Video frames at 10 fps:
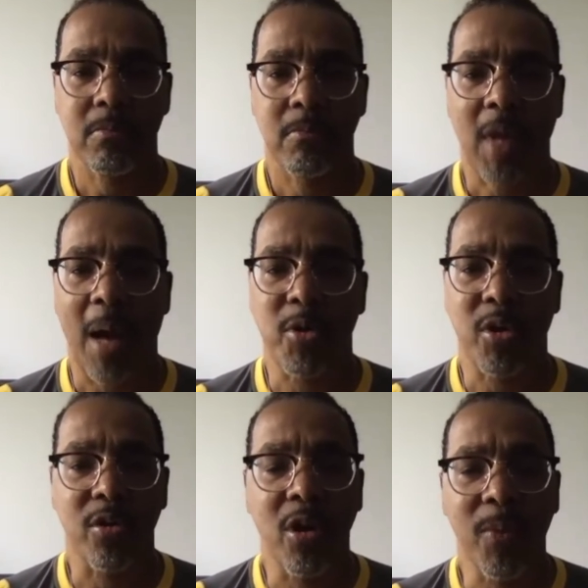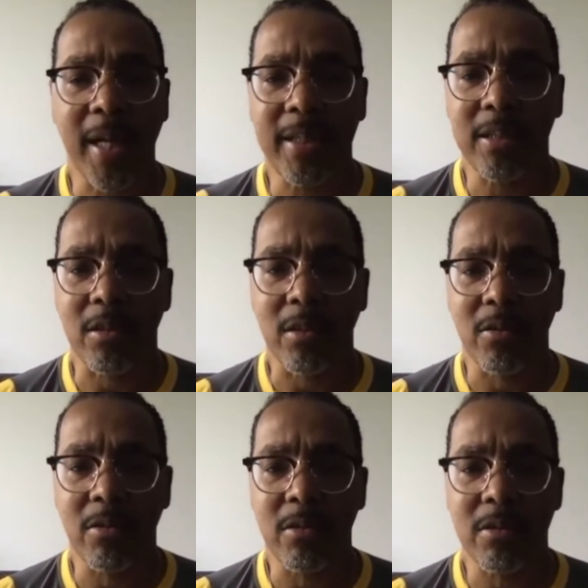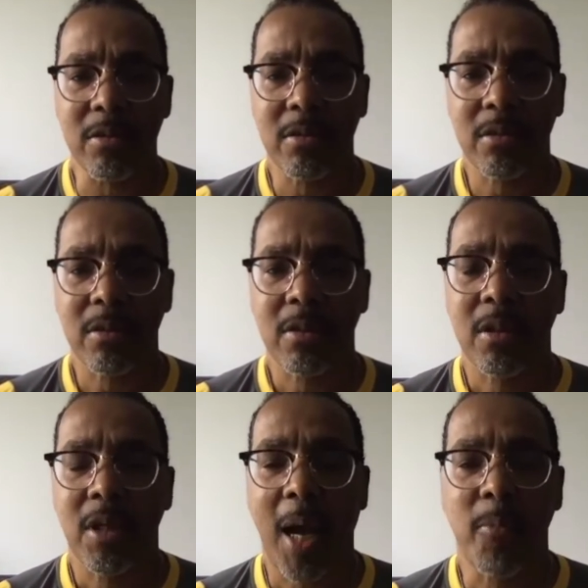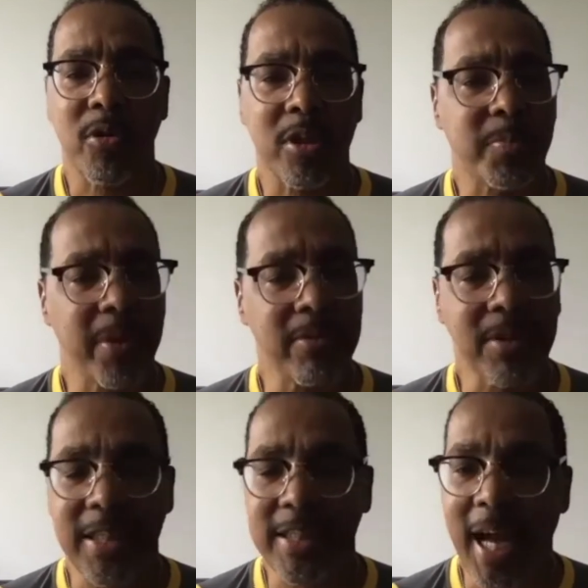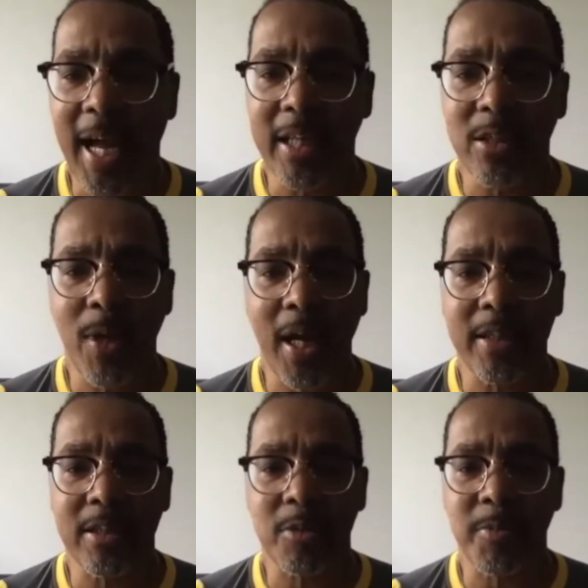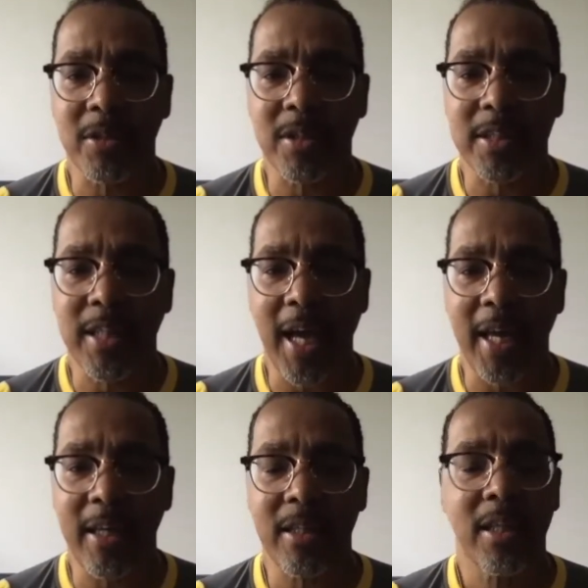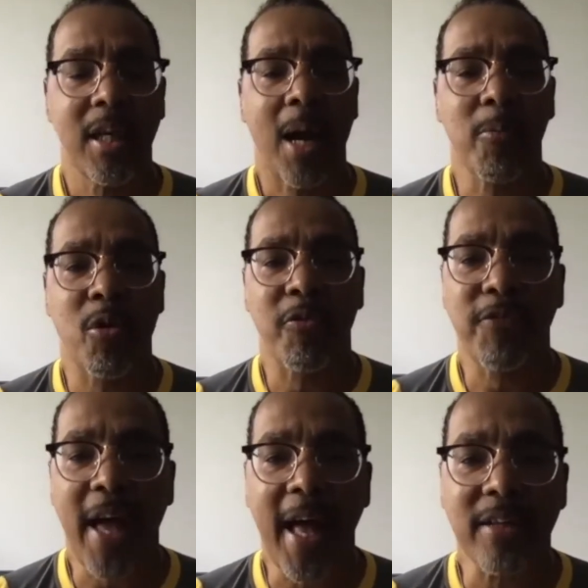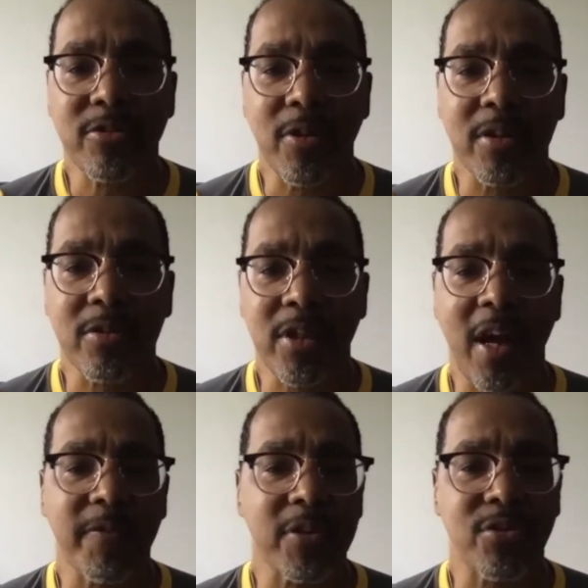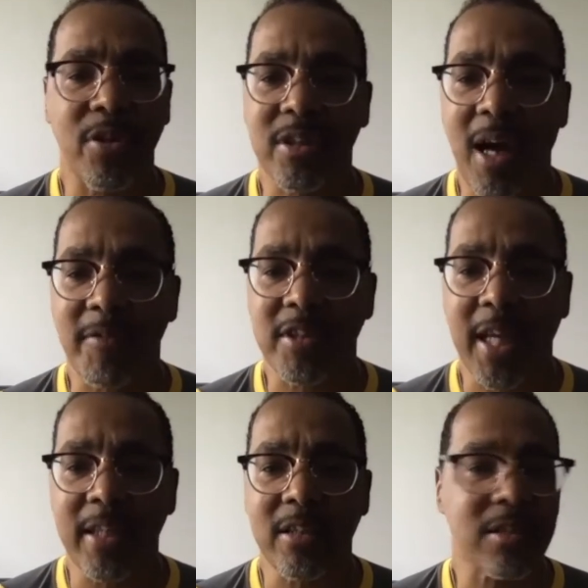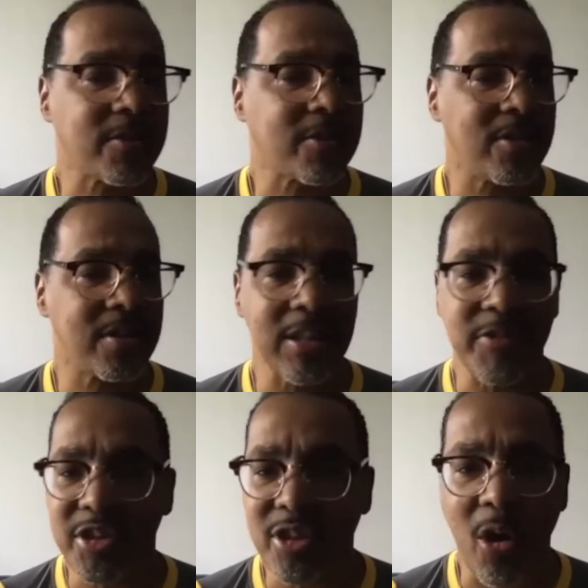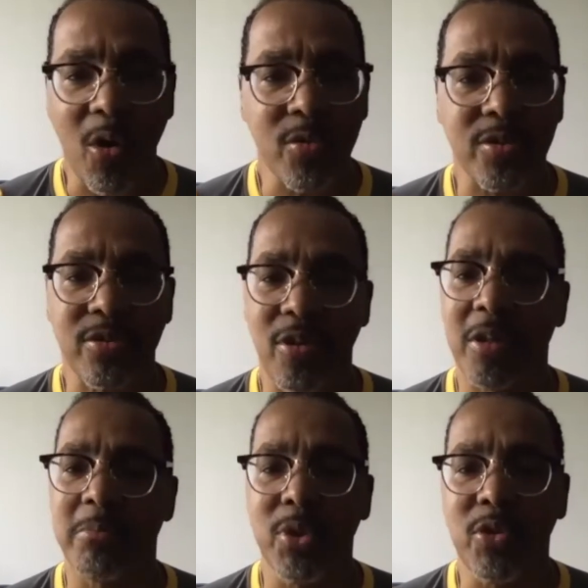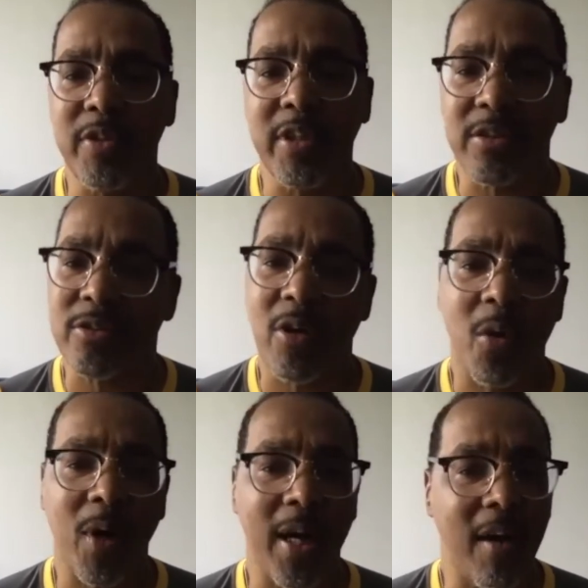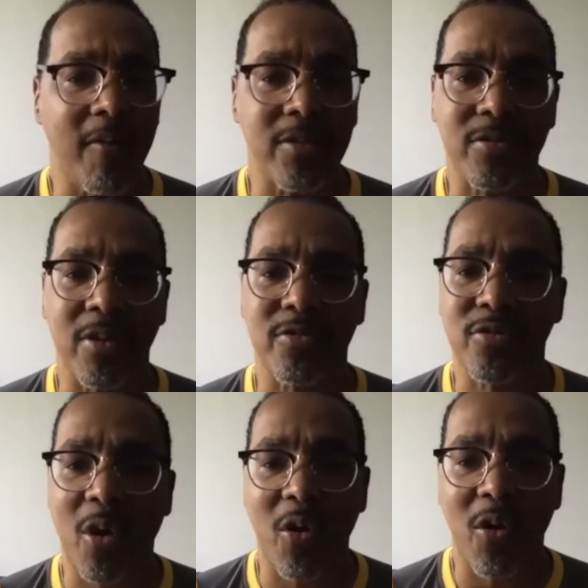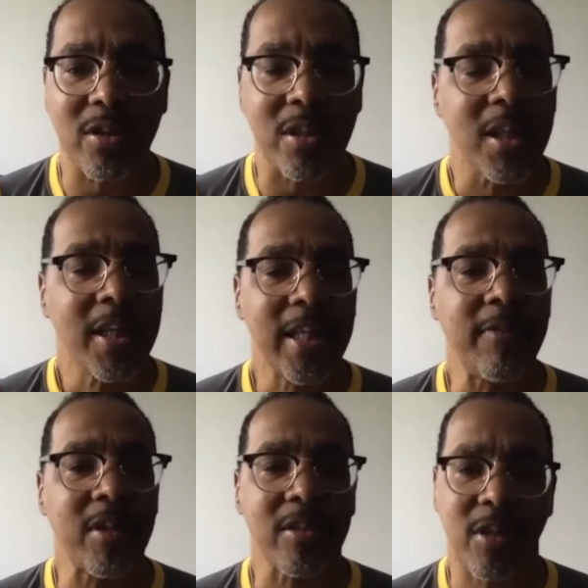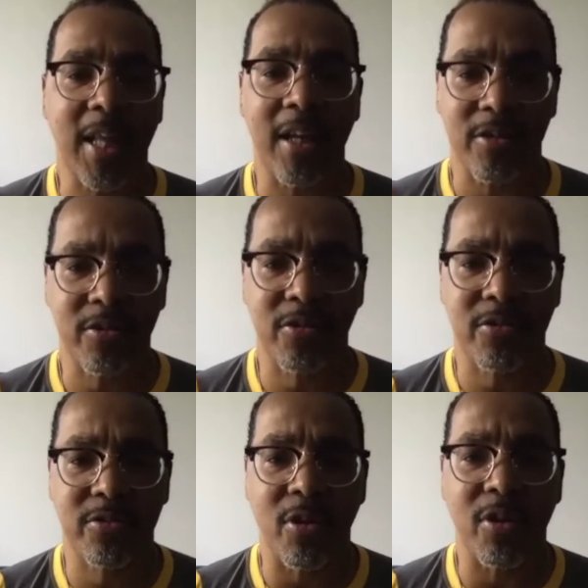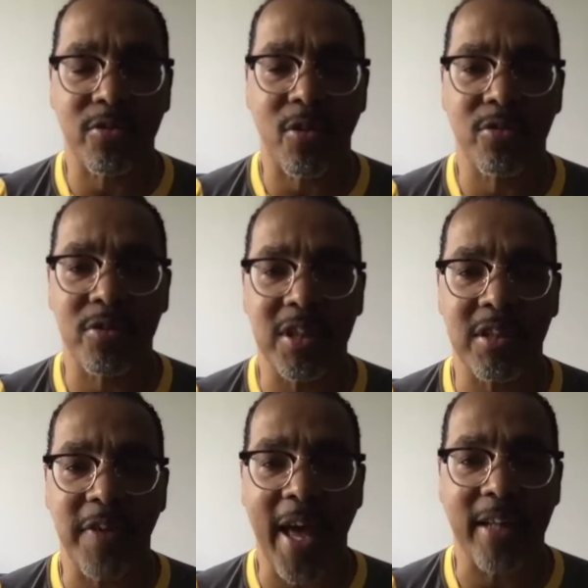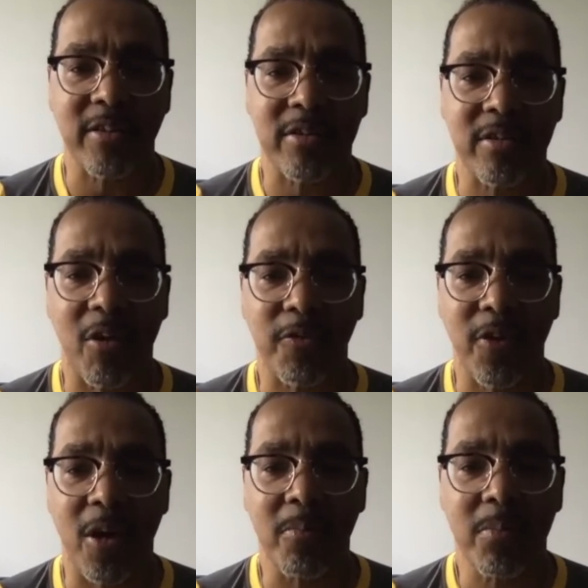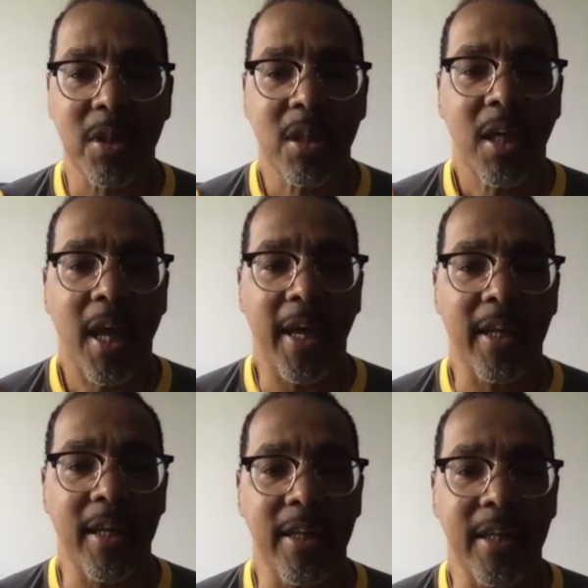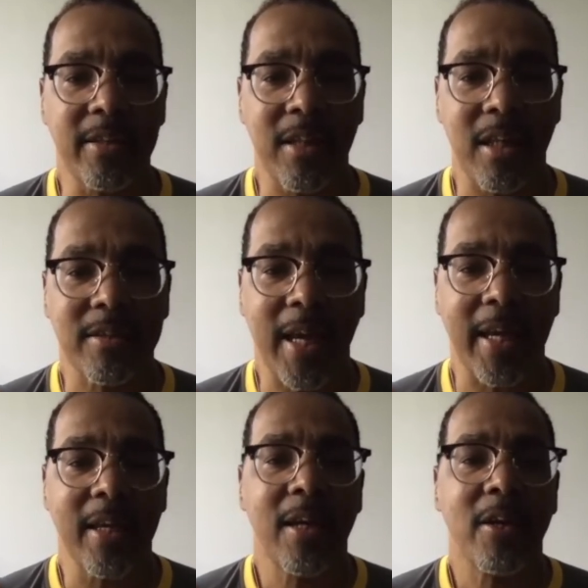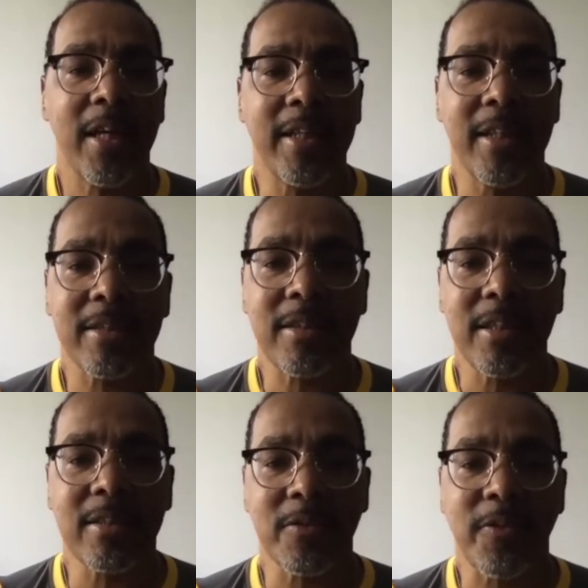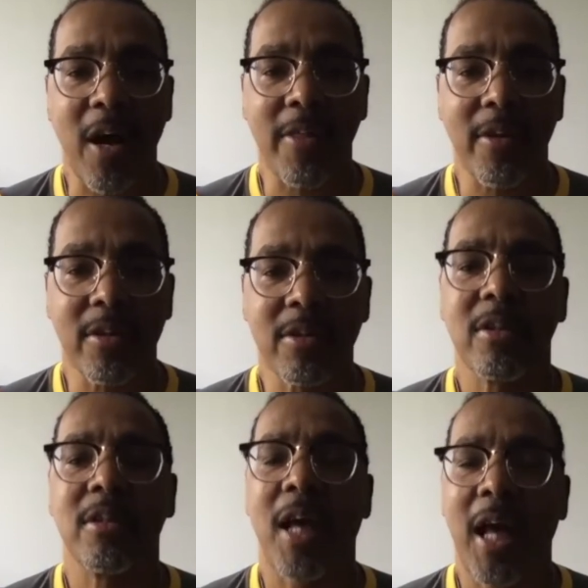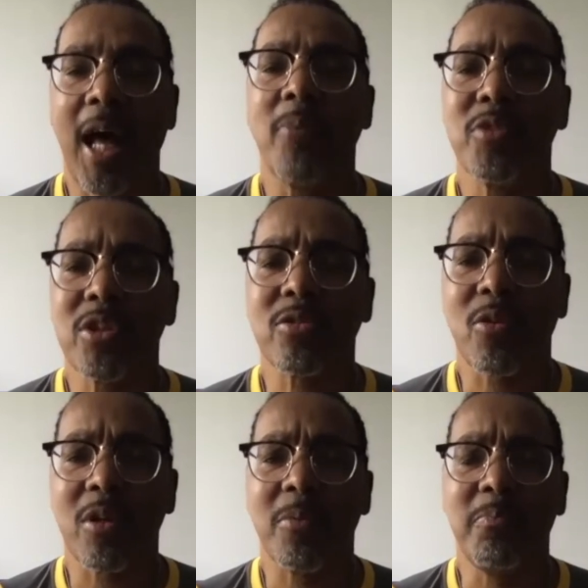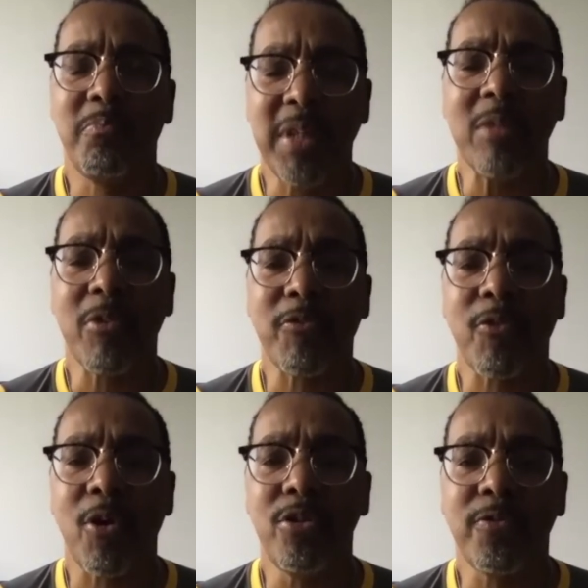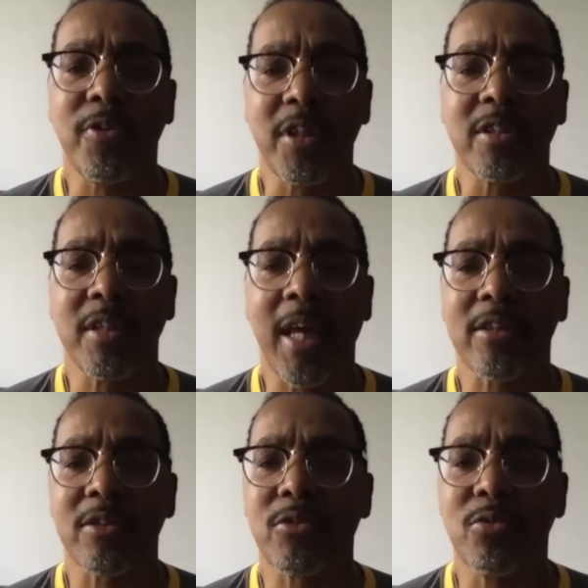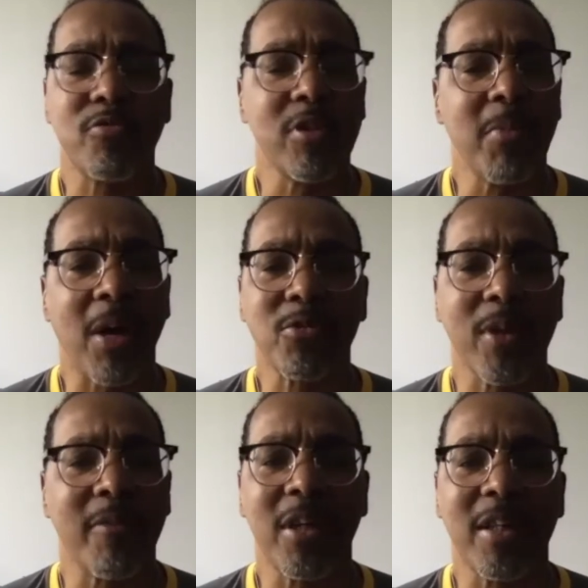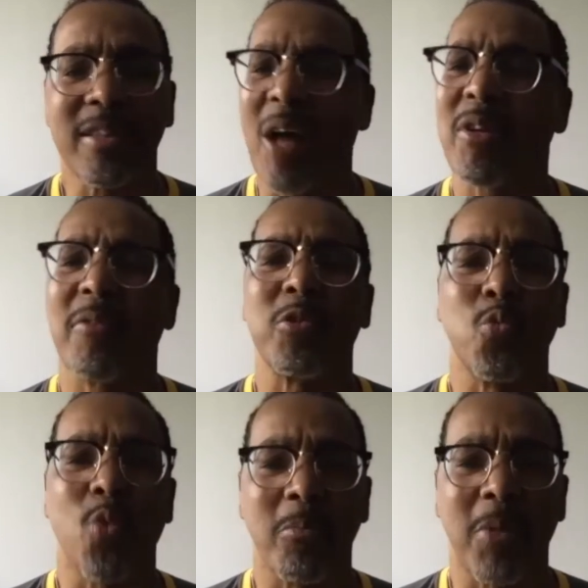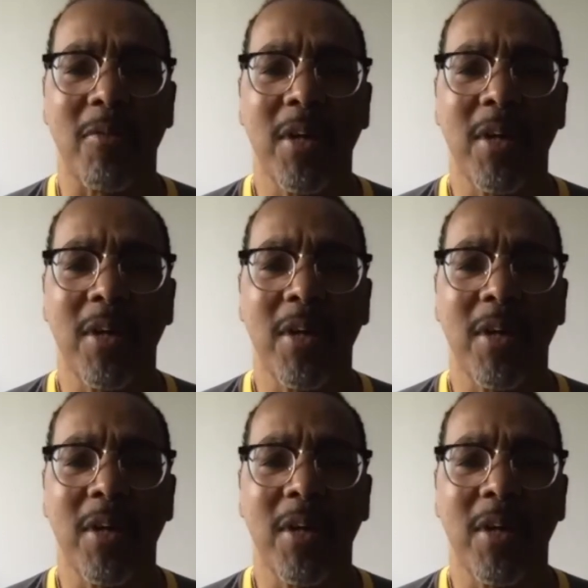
I'm going to learn what I need to learn. I'm going to spiritually diet the way I need to spiritually diet. I'm going to fast certain stuff and certain conversations and certain TV shows and certain movies and certain whatever, and certain songs, and even a lot of church songs you need to fast yourself from. And just say, in this season, Father, I'm just going to be before you for this next 2-3 months, whatever it is. I don't care if it's 1 month.